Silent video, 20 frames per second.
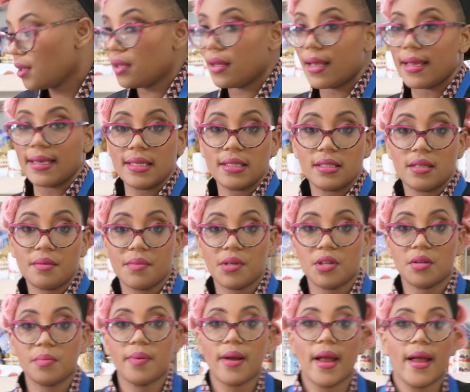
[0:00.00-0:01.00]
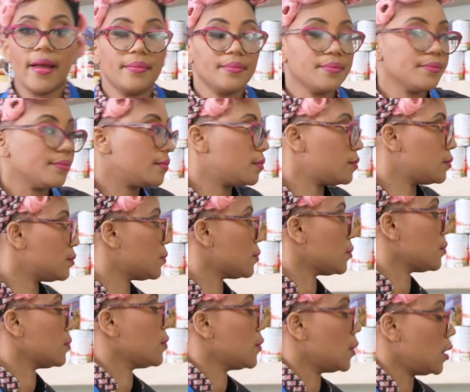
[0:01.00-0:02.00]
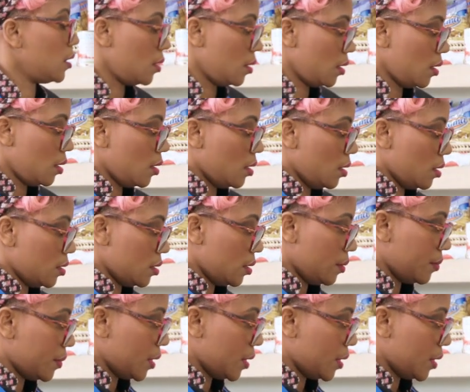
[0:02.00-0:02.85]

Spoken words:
I did some meal prep, so I'm